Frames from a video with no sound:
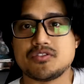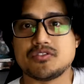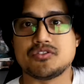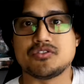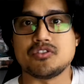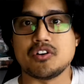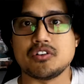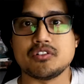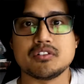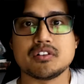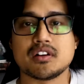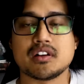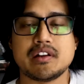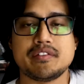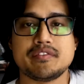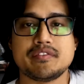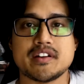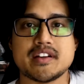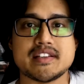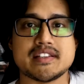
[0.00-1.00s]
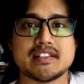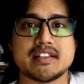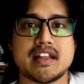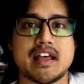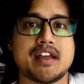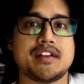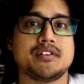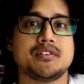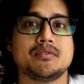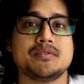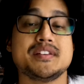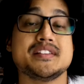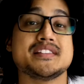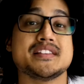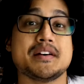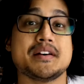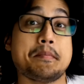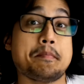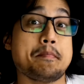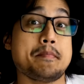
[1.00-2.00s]
Donald Glover as Lando is
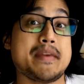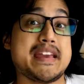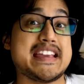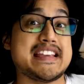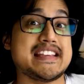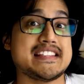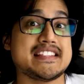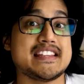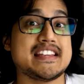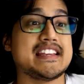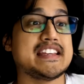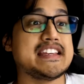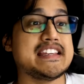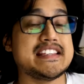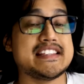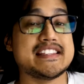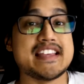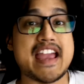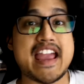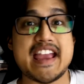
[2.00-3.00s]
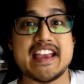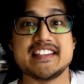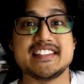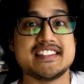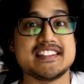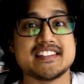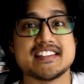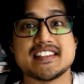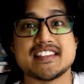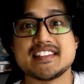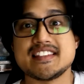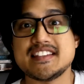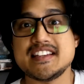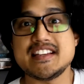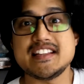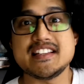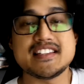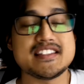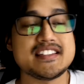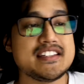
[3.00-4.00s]
amazing. He's ace. He's a
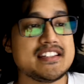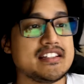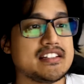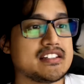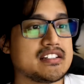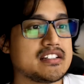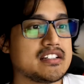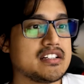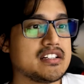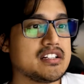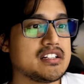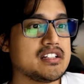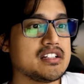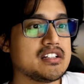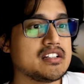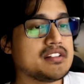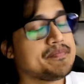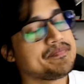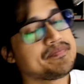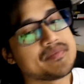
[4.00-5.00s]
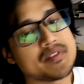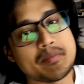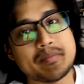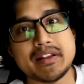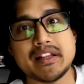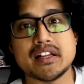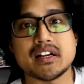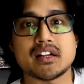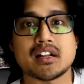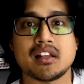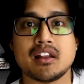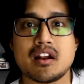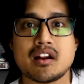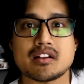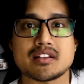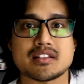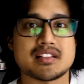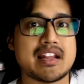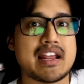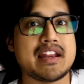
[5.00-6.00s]
scene stealer. Emilia
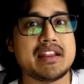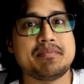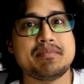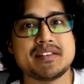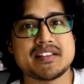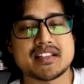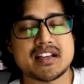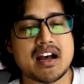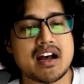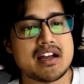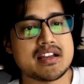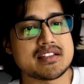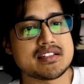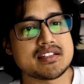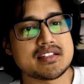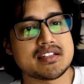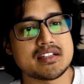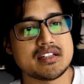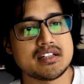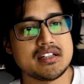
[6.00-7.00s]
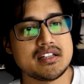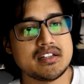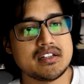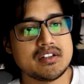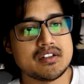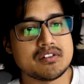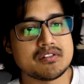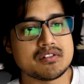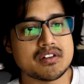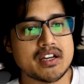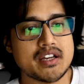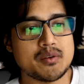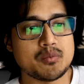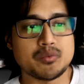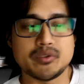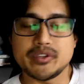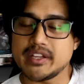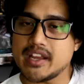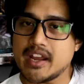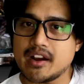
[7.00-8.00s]
Clarke slightly miscast, right?
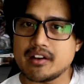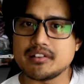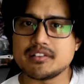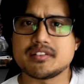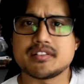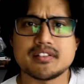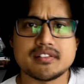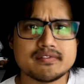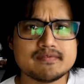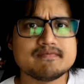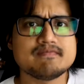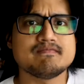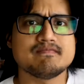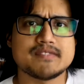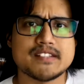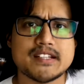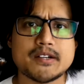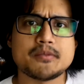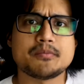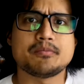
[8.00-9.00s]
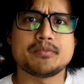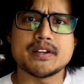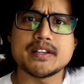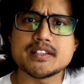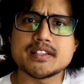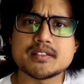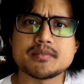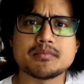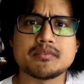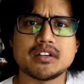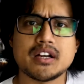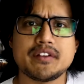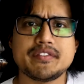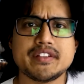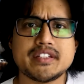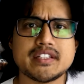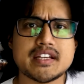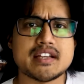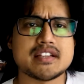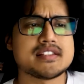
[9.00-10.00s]
Woody Harrelson, brings some
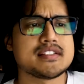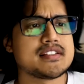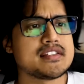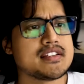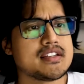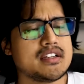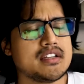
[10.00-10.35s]
gravitas.